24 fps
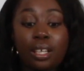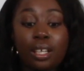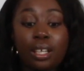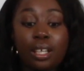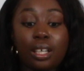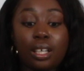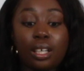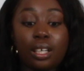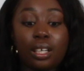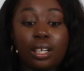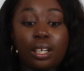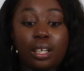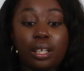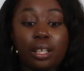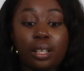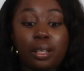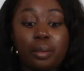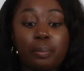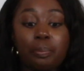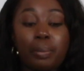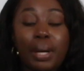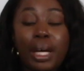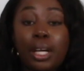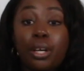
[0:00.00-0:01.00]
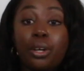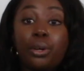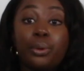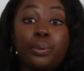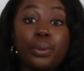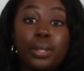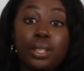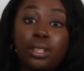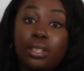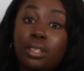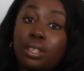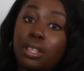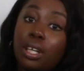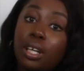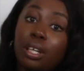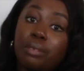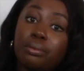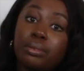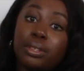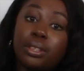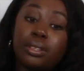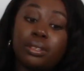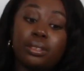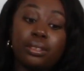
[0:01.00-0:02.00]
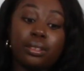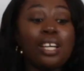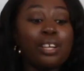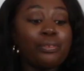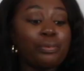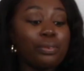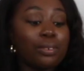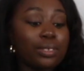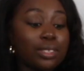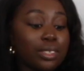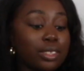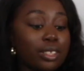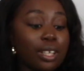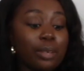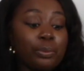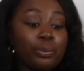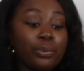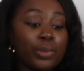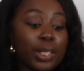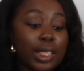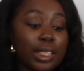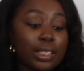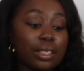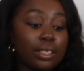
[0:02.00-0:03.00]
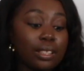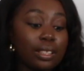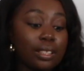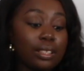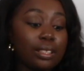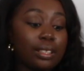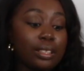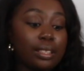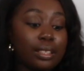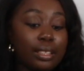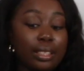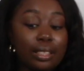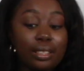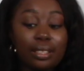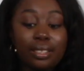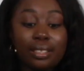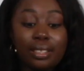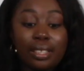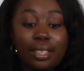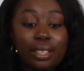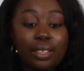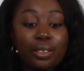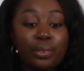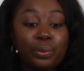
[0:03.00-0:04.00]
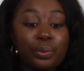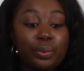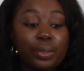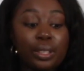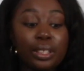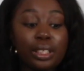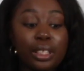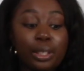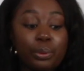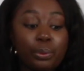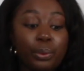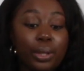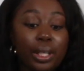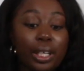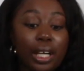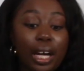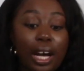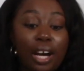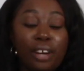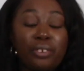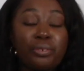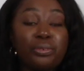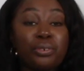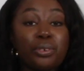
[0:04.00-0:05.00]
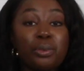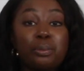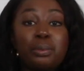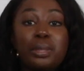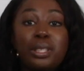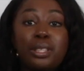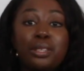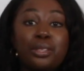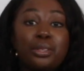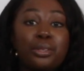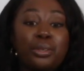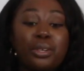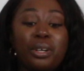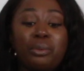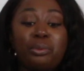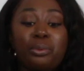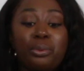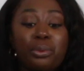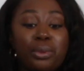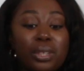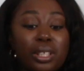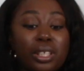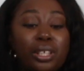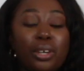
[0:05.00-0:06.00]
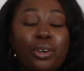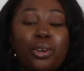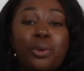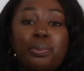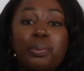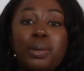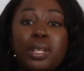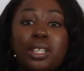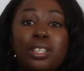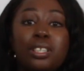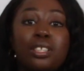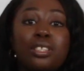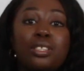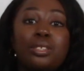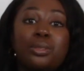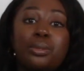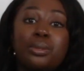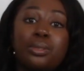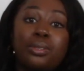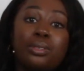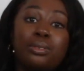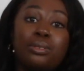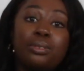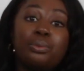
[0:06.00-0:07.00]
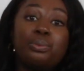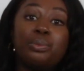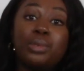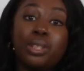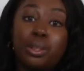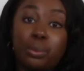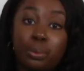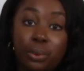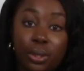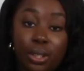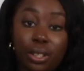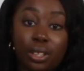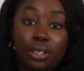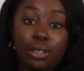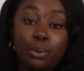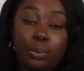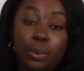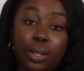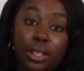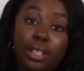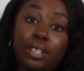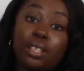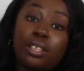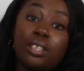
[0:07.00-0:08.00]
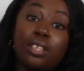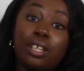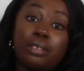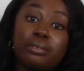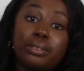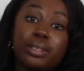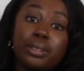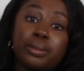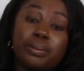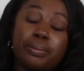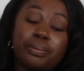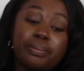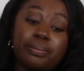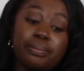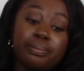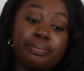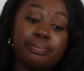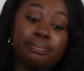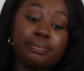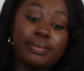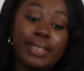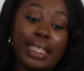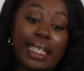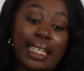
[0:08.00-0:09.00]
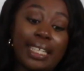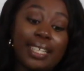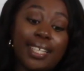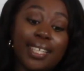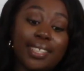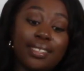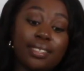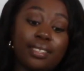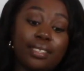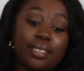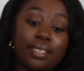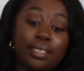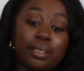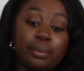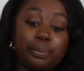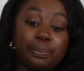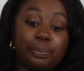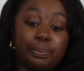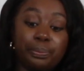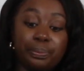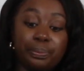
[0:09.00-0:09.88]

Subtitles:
panko in the oven. For some reason, this didn't really work out for me. So I'm really hoping this will work, the one in the oven. Let's see.